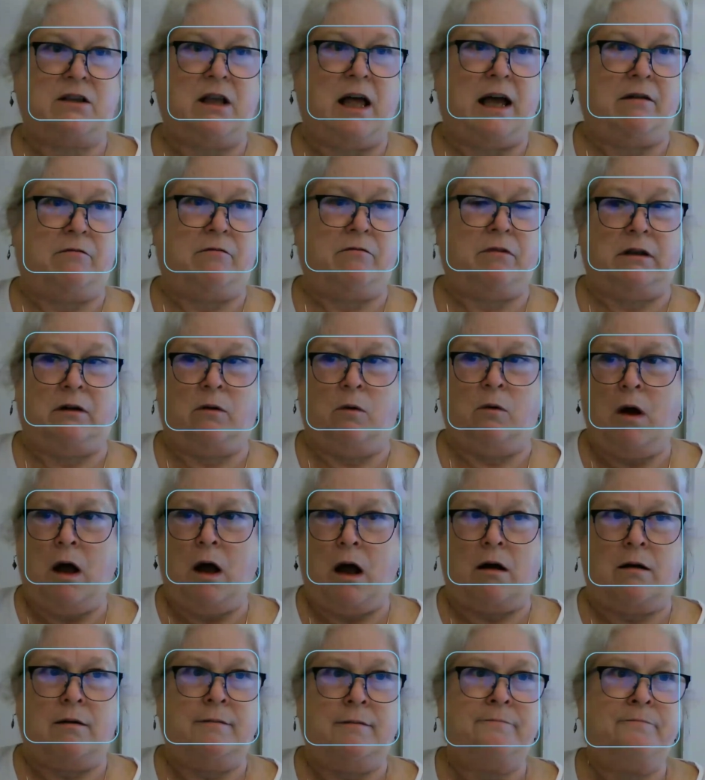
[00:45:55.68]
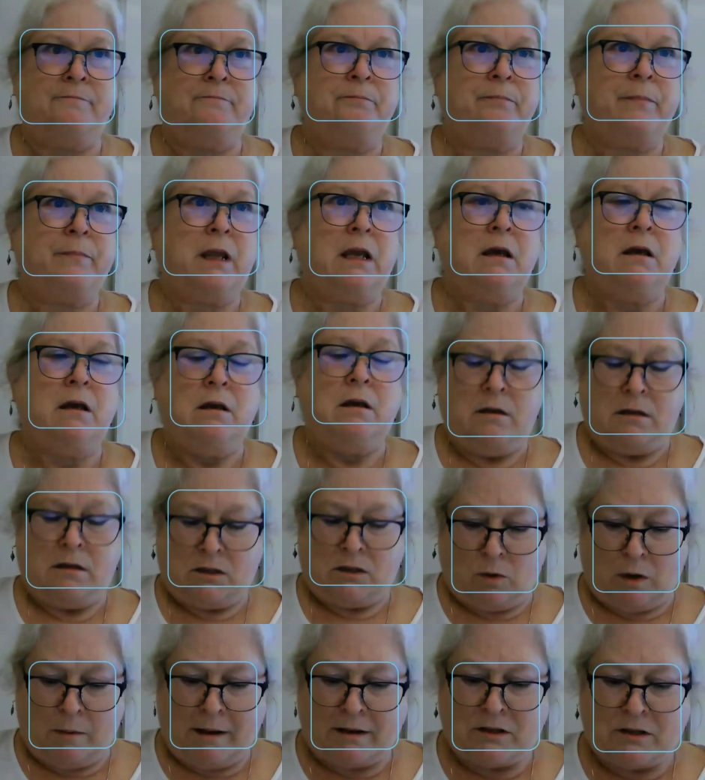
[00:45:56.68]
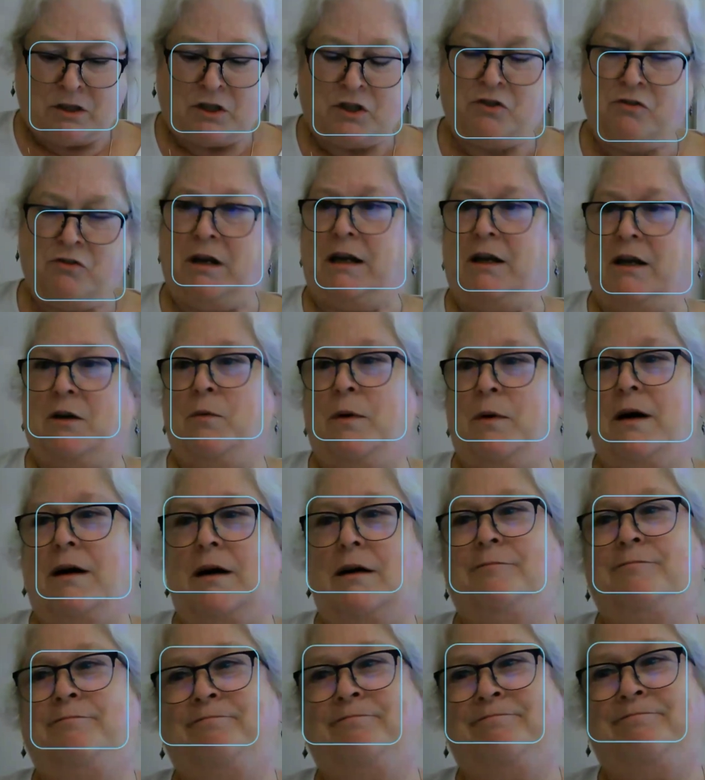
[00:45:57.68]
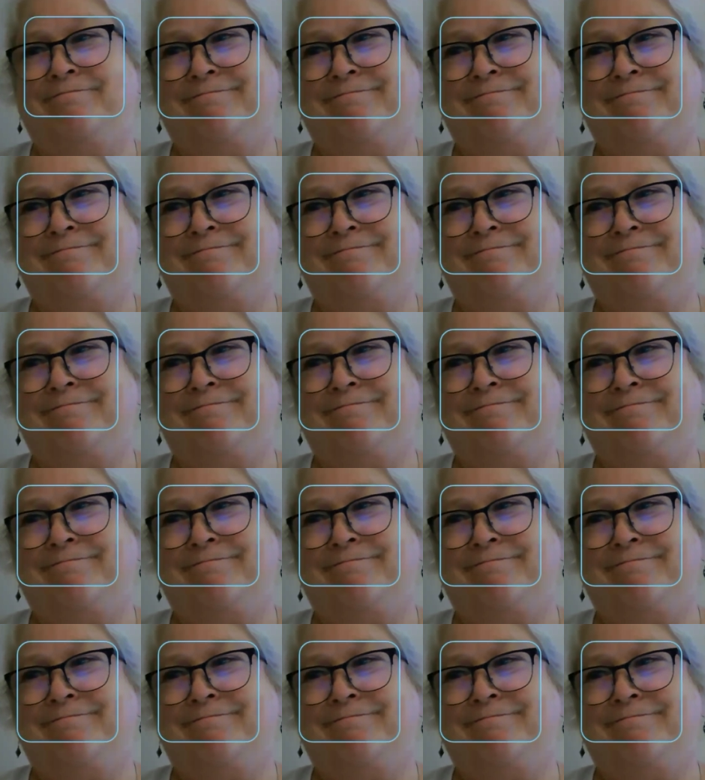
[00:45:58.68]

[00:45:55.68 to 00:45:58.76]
light really well. So what about streak? Well,